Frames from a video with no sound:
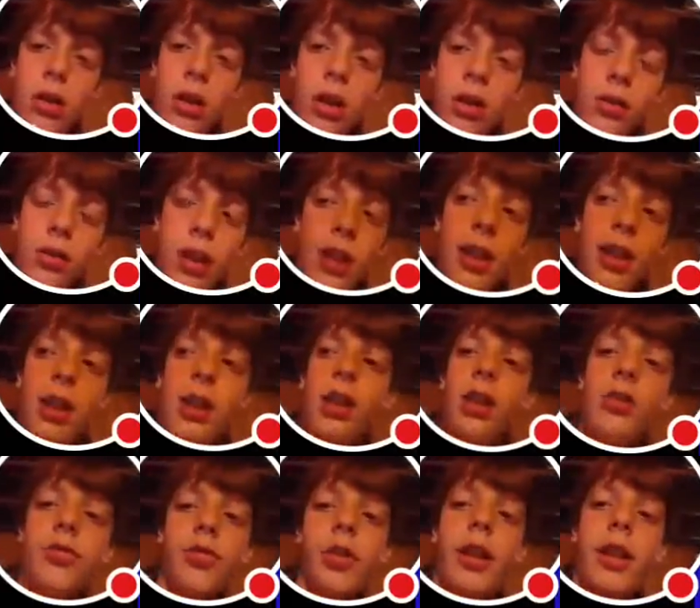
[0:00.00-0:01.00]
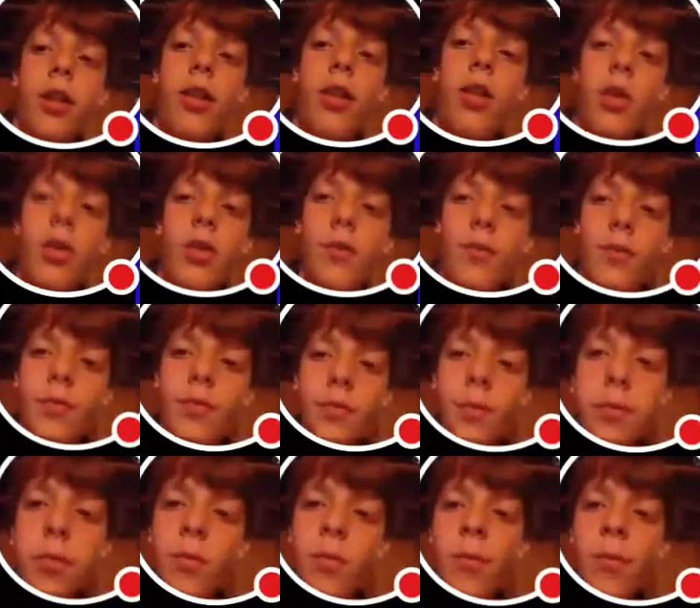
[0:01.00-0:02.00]
so this isn't the real
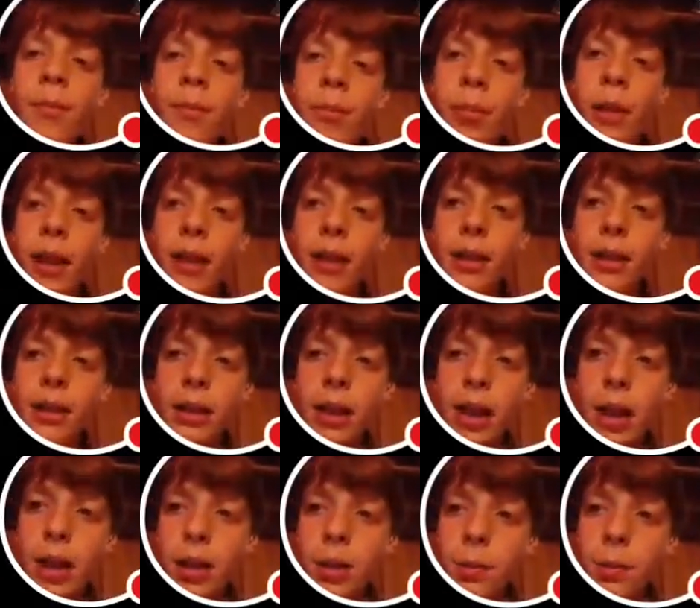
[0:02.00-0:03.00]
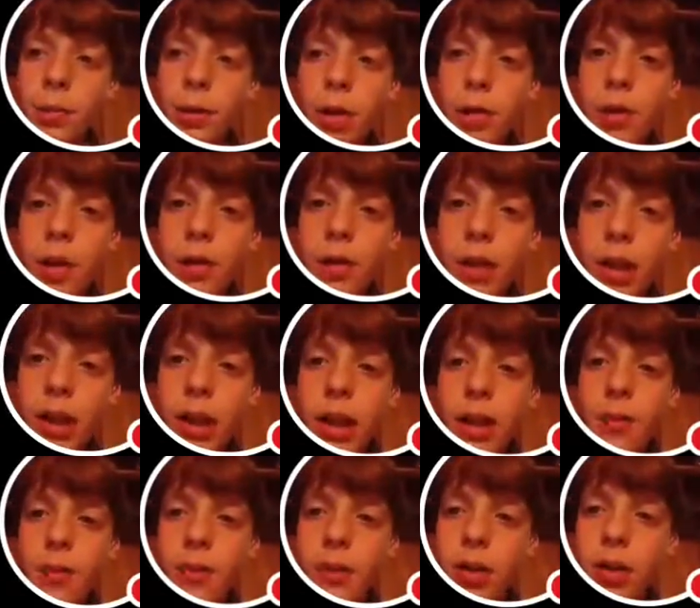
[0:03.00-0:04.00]
beta slash
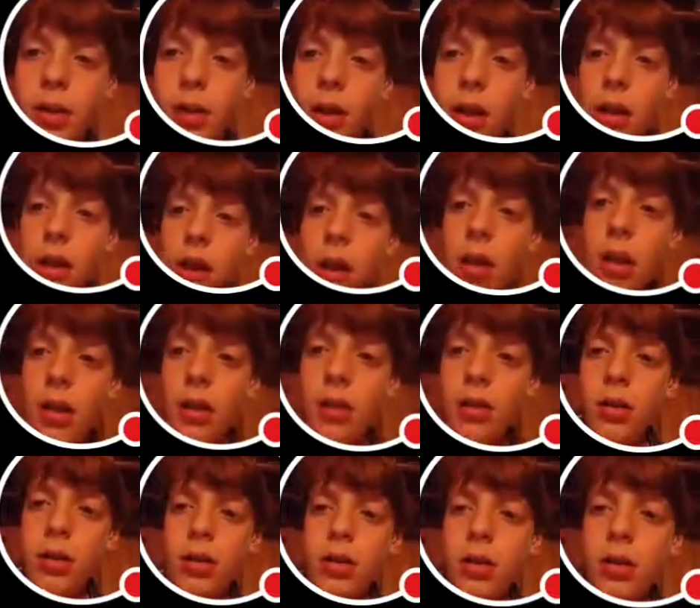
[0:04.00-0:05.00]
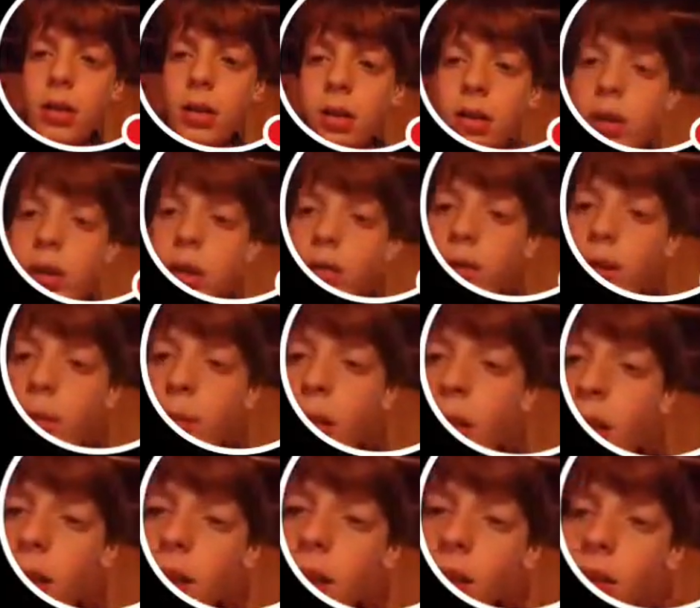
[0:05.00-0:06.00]
prototype. It's just a
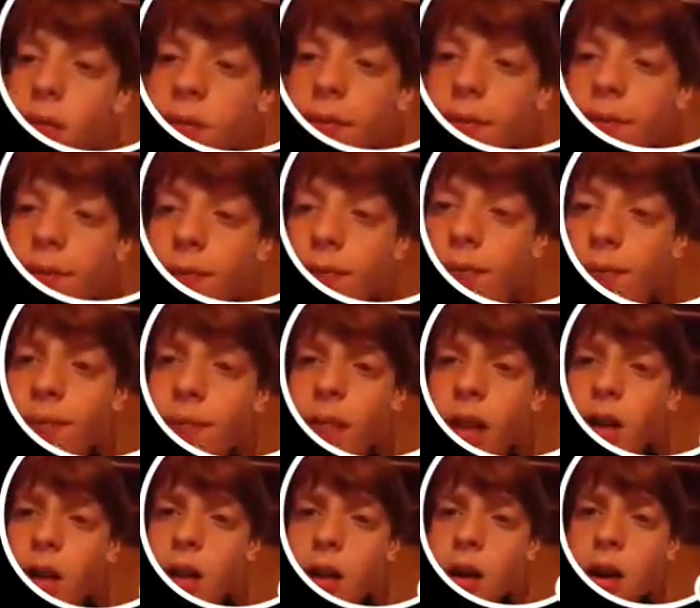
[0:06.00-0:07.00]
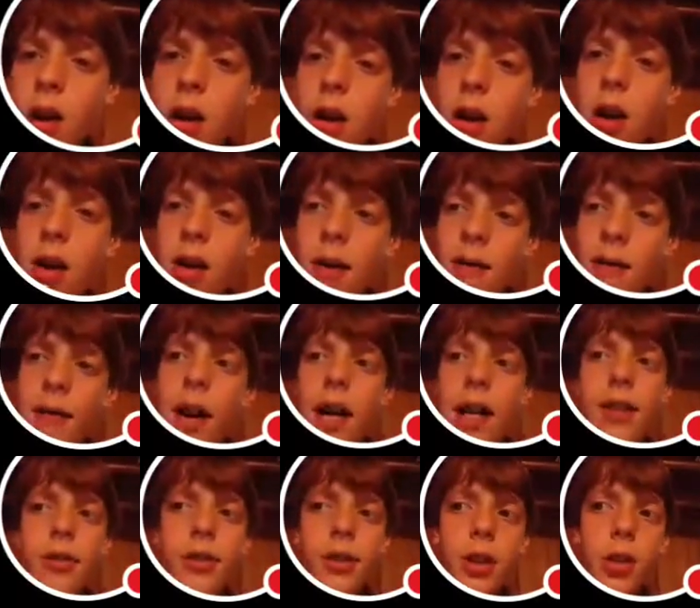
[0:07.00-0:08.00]
remake of
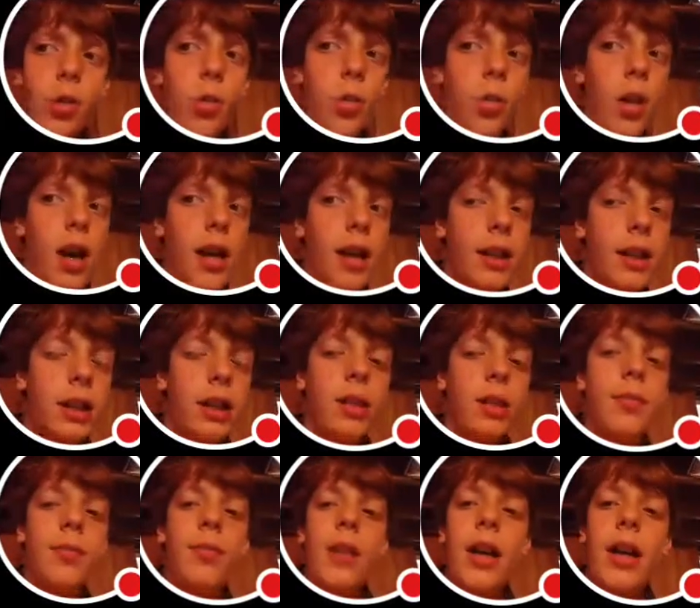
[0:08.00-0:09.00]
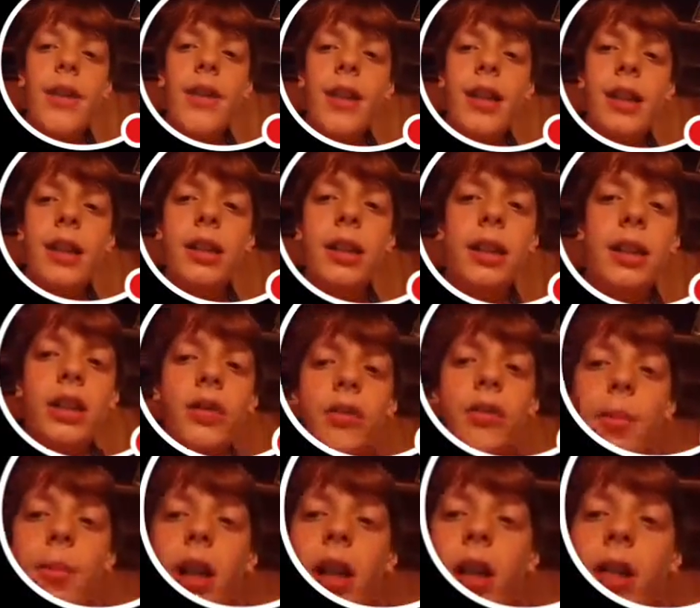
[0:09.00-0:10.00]
I don't know what. I think it's the
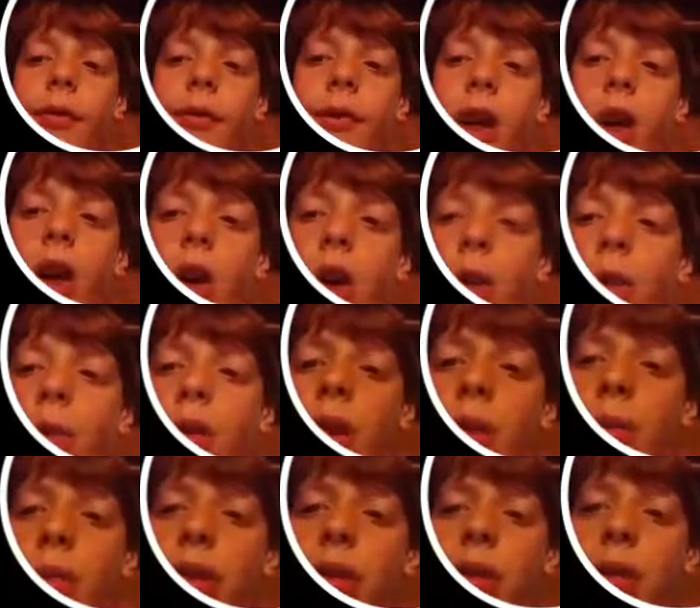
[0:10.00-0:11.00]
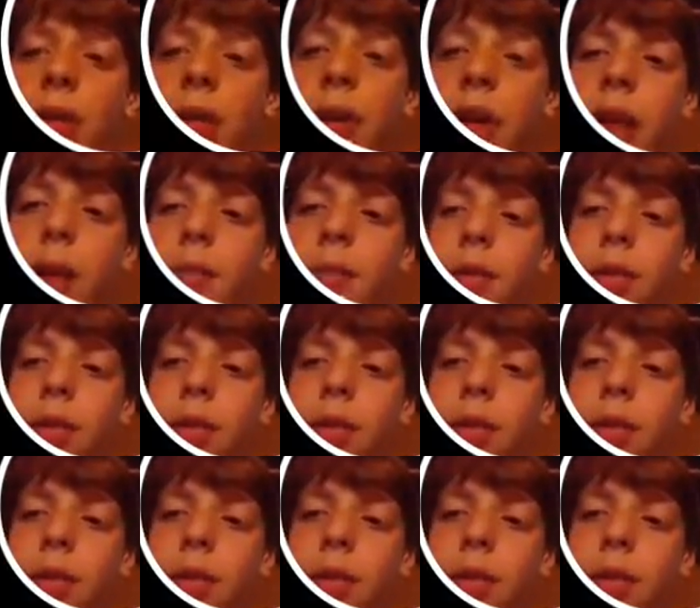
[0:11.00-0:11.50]
remake of the Hoax prototype.